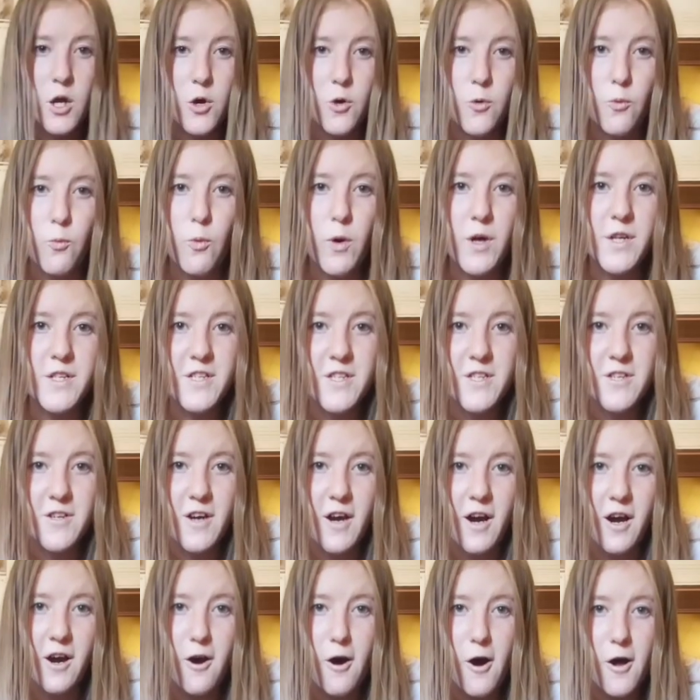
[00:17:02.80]
Once you
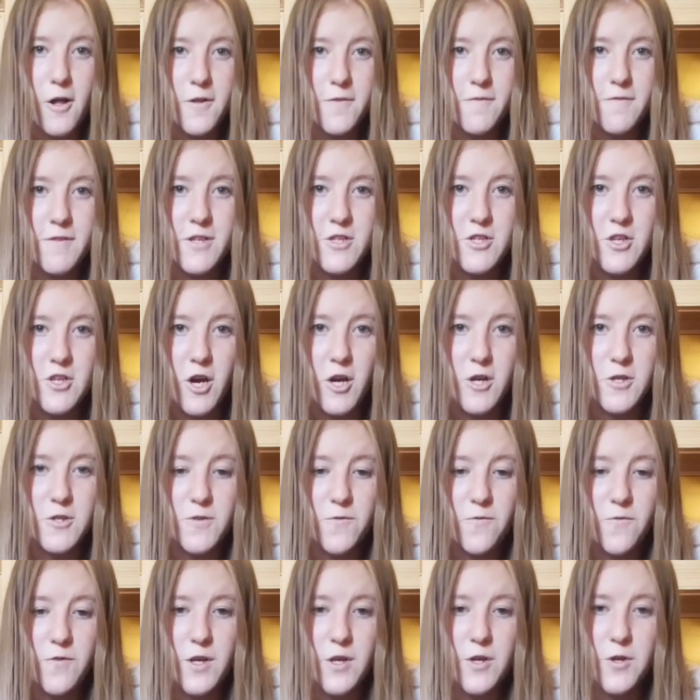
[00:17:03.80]
got all of the jars
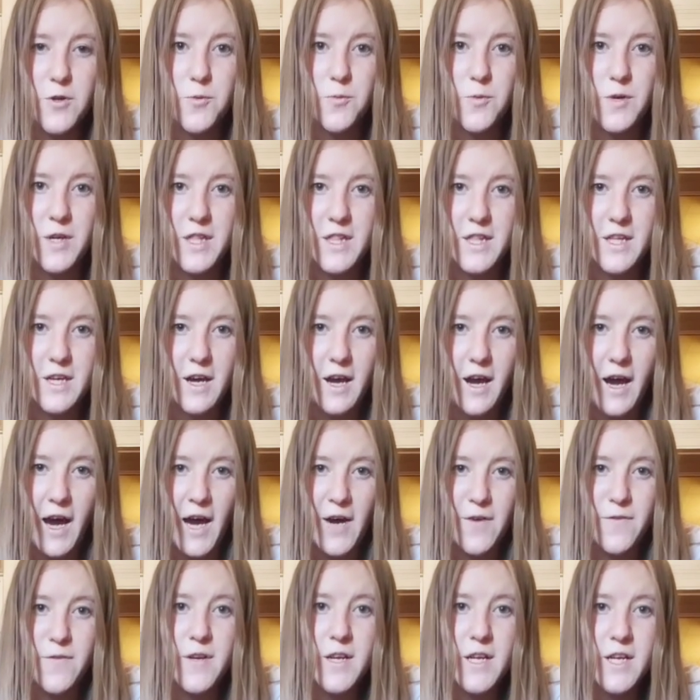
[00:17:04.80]
filled with a
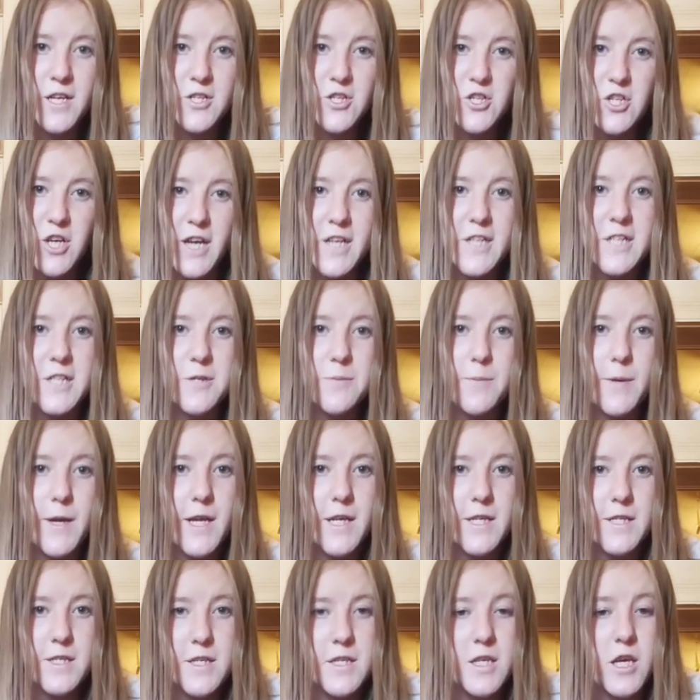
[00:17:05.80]
1/2 inch
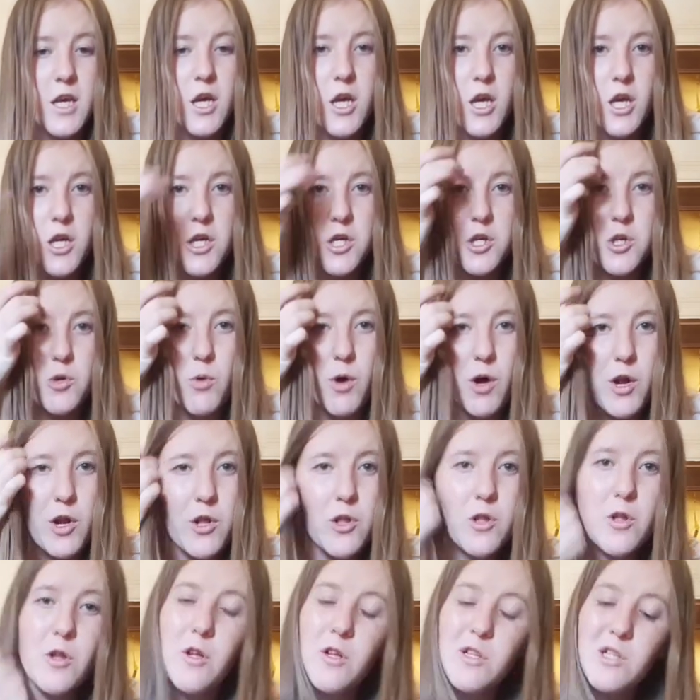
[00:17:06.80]
headspace, you want
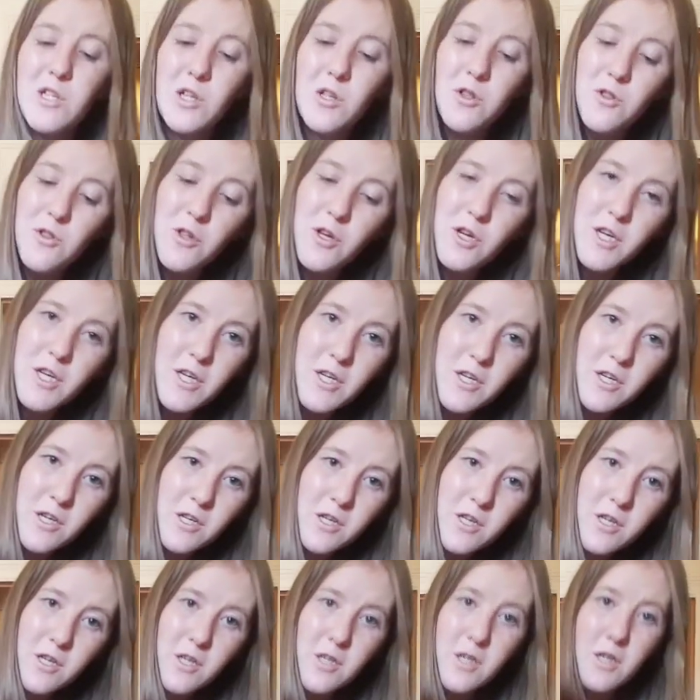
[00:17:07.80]
to look
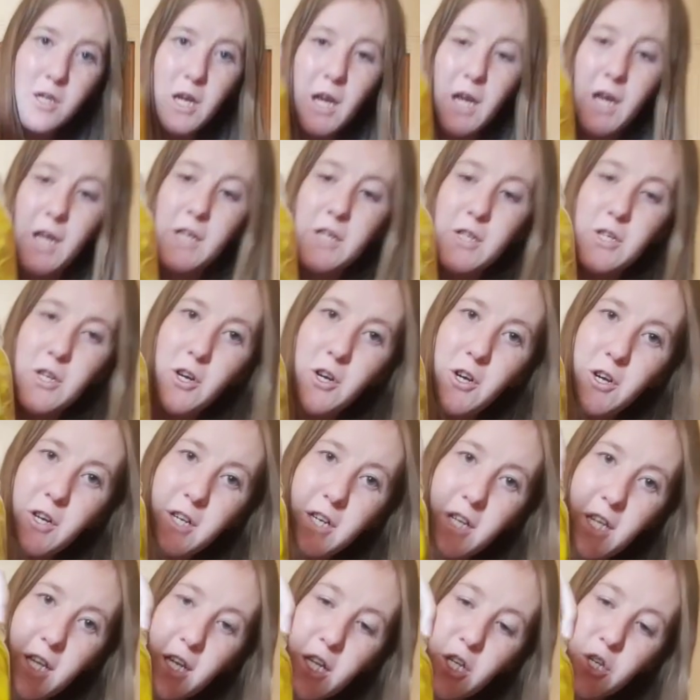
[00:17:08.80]
and turn
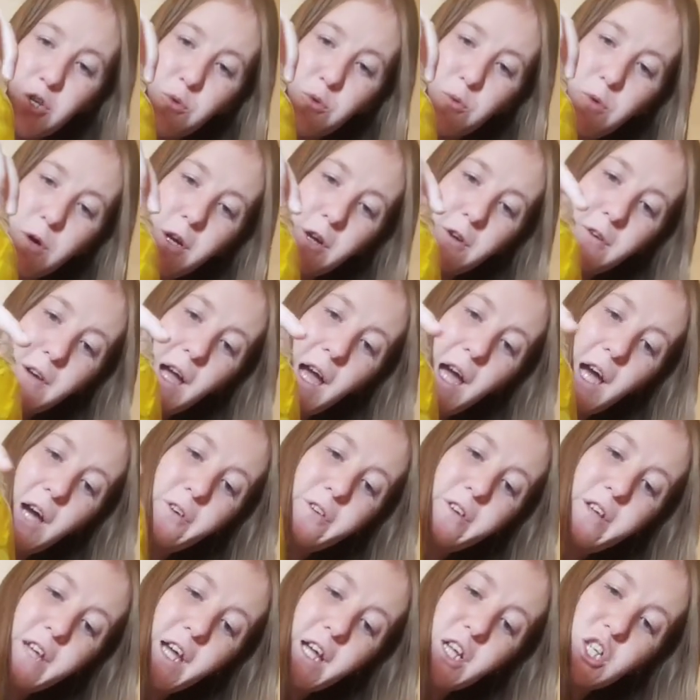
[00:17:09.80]
each one around
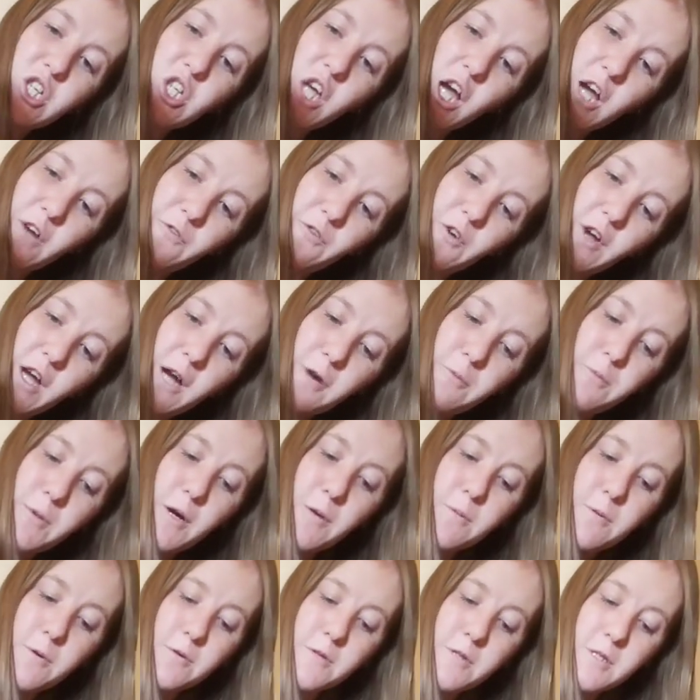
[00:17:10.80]
and check for air
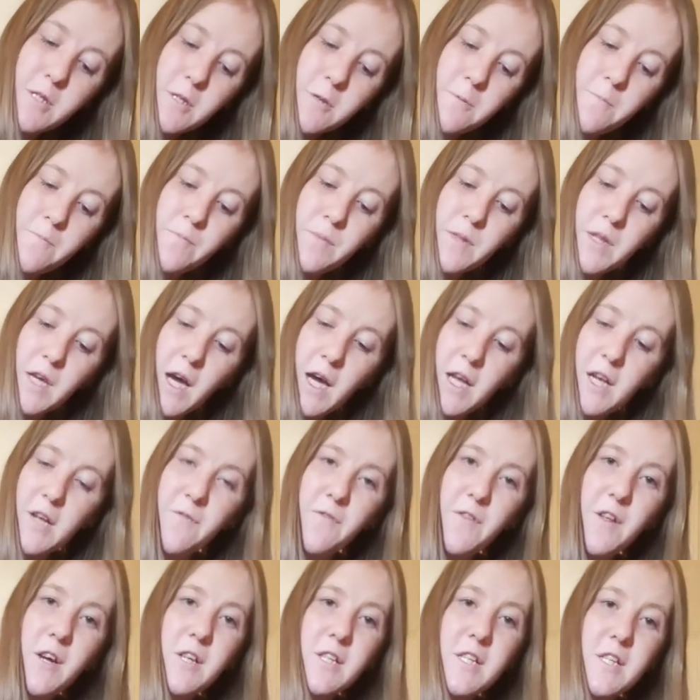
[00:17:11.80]
bubbles. And if
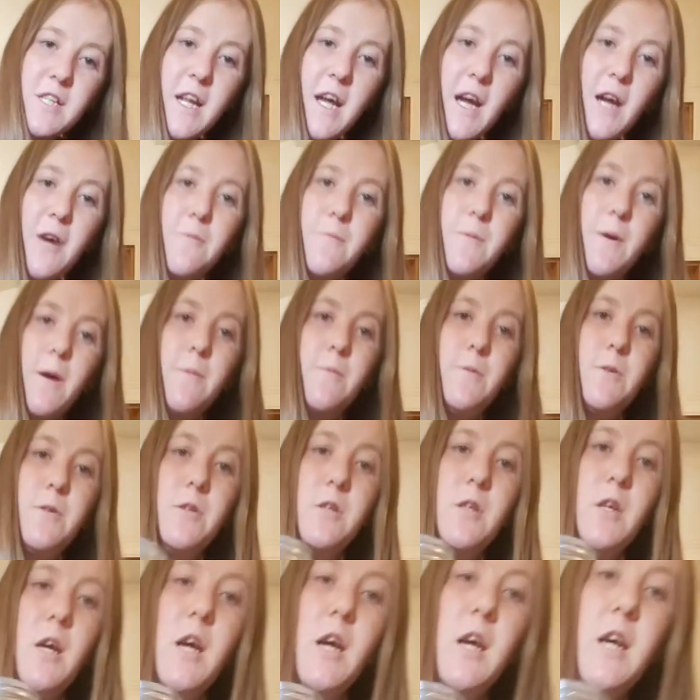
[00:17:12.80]
there's an air bubble,
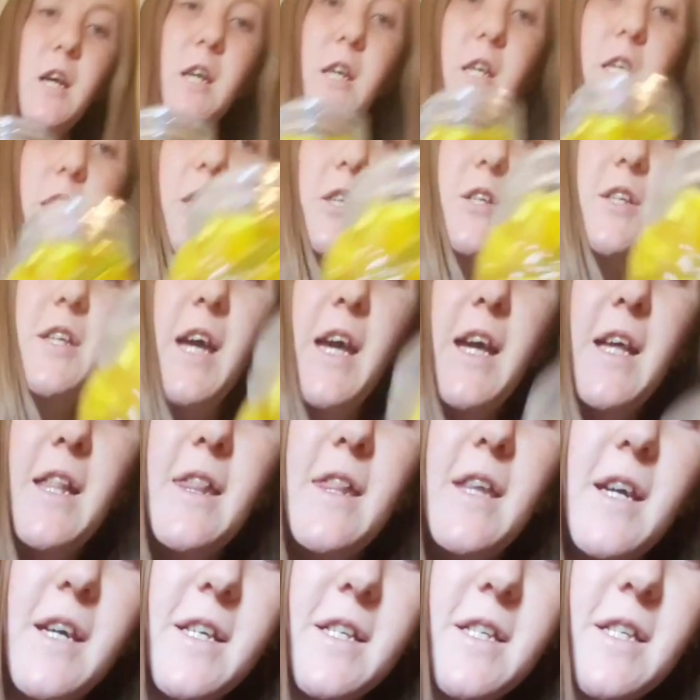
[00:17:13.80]
you take
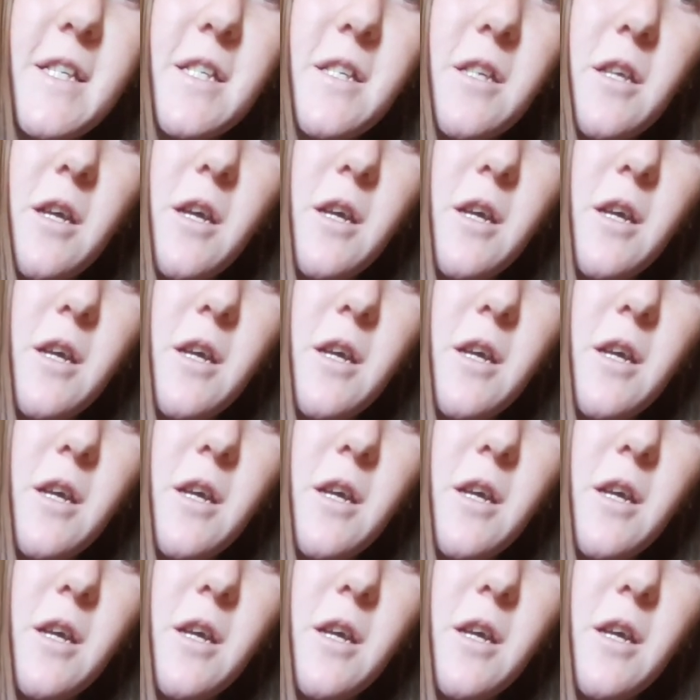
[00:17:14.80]
this